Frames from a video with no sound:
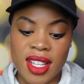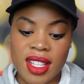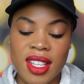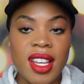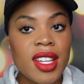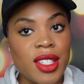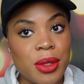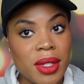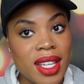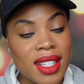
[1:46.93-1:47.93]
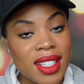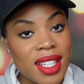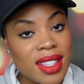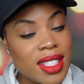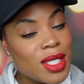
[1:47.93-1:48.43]
And yeah, you can
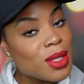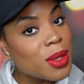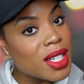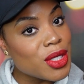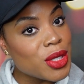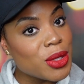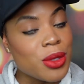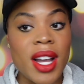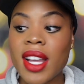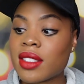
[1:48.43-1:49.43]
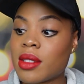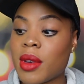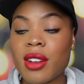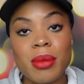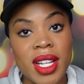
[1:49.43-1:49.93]
get this one too. I actually
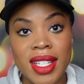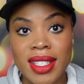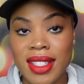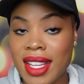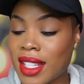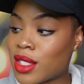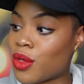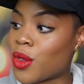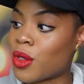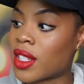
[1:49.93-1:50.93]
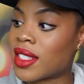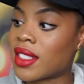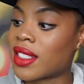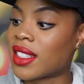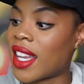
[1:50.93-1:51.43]
bought mine at Sephora at
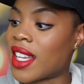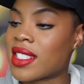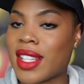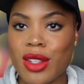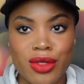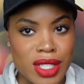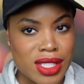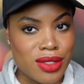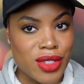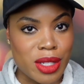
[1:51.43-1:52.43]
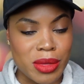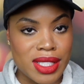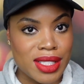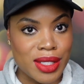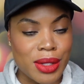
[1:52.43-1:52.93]
their last like friends and family
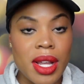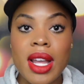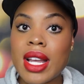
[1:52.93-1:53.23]
sale.